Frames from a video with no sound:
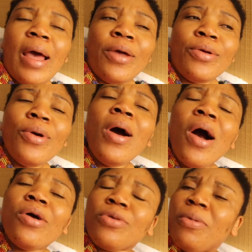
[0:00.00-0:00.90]
and you know
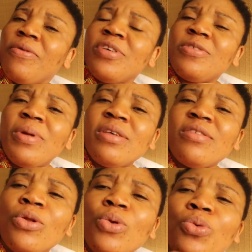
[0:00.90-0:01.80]
how some of these
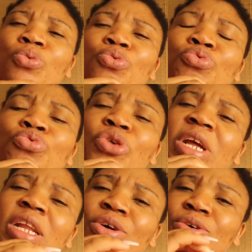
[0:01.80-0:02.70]
places look
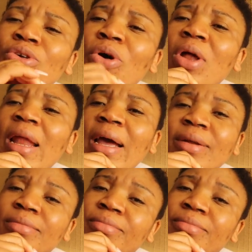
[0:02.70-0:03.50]
really good online